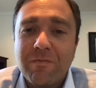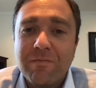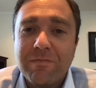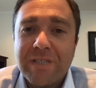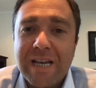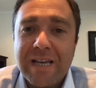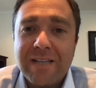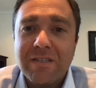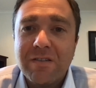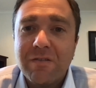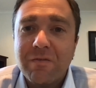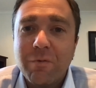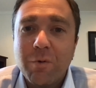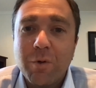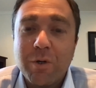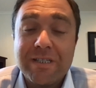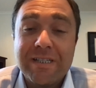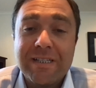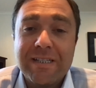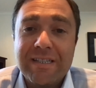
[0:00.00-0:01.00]
10 to
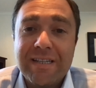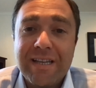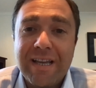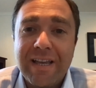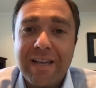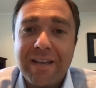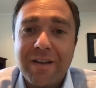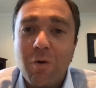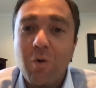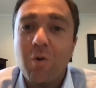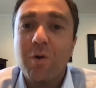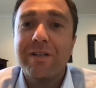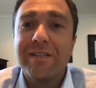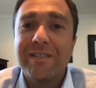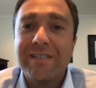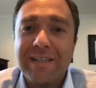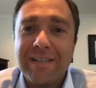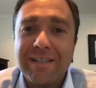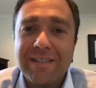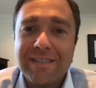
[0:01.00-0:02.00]
14-day
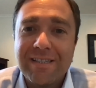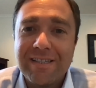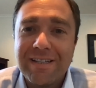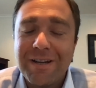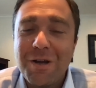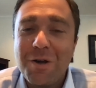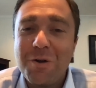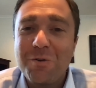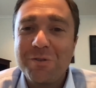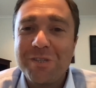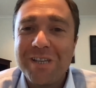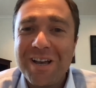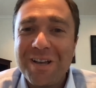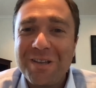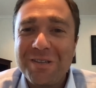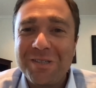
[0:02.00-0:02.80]
quarantines in a hotel.